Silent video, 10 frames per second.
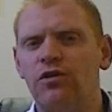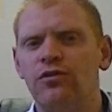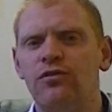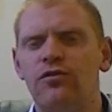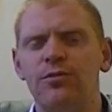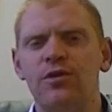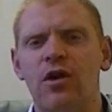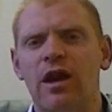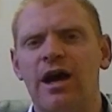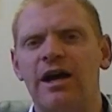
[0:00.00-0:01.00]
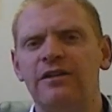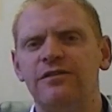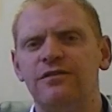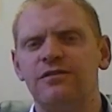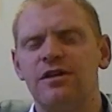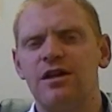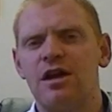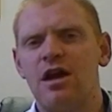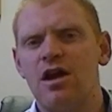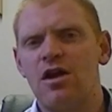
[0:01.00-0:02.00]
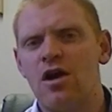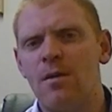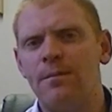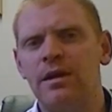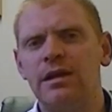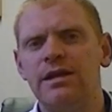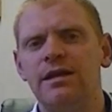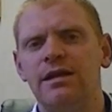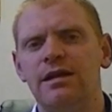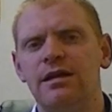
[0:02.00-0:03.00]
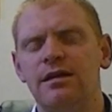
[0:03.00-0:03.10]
from your life completely,